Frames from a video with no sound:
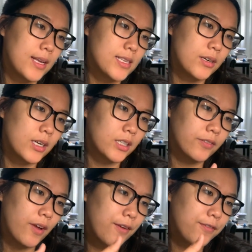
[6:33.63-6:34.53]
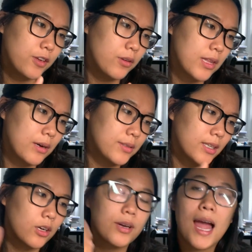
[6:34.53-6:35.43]
there were a few that I was
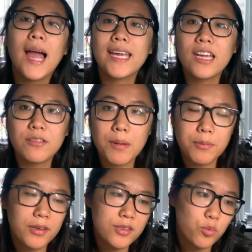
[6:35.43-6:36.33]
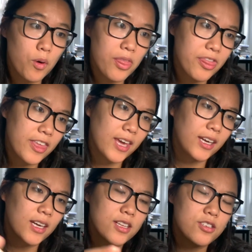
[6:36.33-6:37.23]
like, okay, I can't remember this one thing.
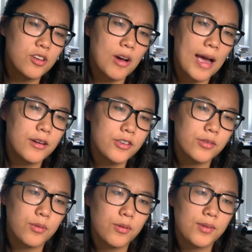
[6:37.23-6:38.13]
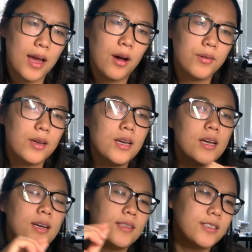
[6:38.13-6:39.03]
And so I just wrote down
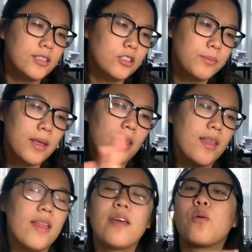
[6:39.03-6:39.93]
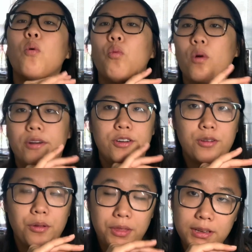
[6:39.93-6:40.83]
the syndrome and then that like 1 or
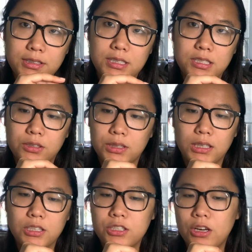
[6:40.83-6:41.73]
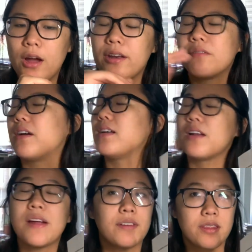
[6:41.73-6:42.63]
2 things I still needed to know. I didn't write
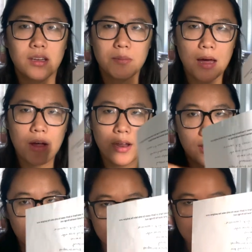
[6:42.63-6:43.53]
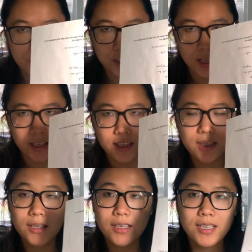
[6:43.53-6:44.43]
down everything about it. I was just like,
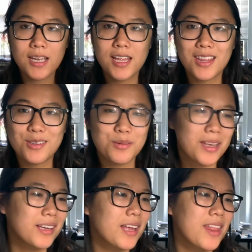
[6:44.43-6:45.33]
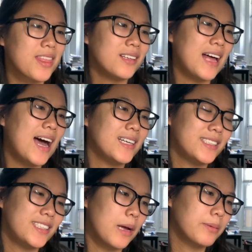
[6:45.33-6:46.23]
this was like the last
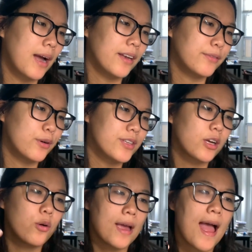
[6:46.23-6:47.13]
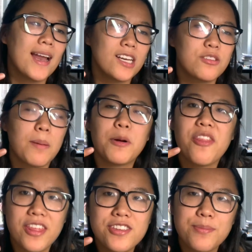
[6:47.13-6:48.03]
step kind of where I was like, okay, I need to remember
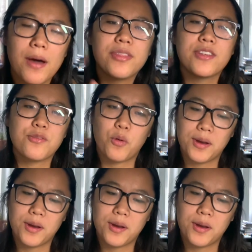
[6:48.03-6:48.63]
this about this one.